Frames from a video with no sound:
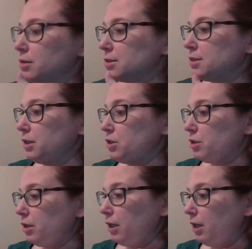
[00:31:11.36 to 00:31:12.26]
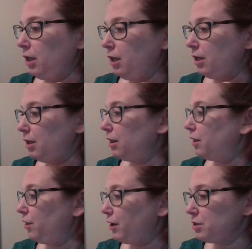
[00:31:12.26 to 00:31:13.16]
Essentially,
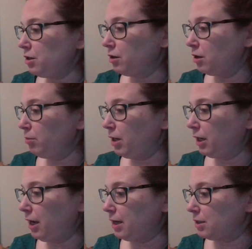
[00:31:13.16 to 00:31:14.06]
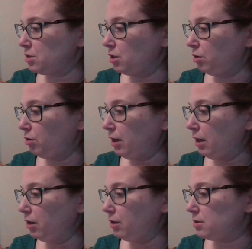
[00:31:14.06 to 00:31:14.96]
that's all you're being asked to do
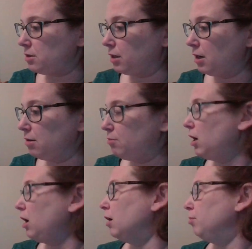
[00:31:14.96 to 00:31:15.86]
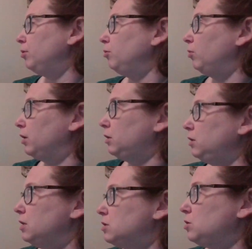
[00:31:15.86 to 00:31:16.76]
here, is to come up with
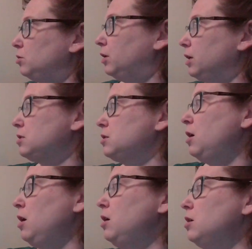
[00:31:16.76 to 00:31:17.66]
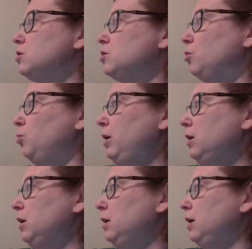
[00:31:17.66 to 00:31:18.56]
these two lists. So
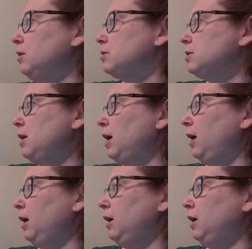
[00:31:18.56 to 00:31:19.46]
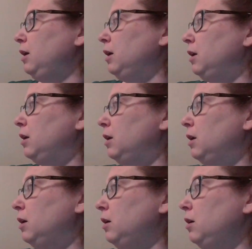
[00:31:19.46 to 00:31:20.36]
we can now say
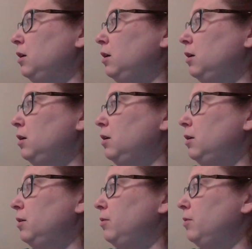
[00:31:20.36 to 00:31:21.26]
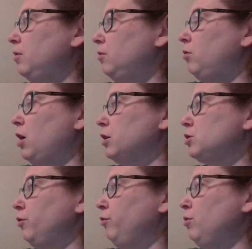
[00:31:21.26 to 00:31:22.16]
in
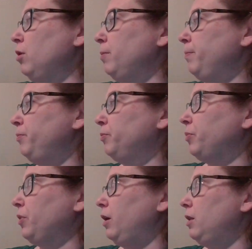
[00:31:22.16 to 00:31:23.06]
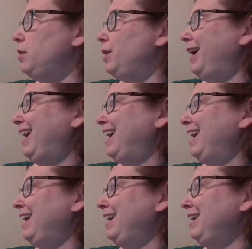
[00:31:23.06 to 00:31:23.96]
roster form that
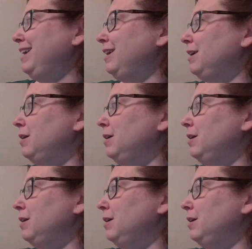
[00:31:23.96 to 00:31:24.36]
A,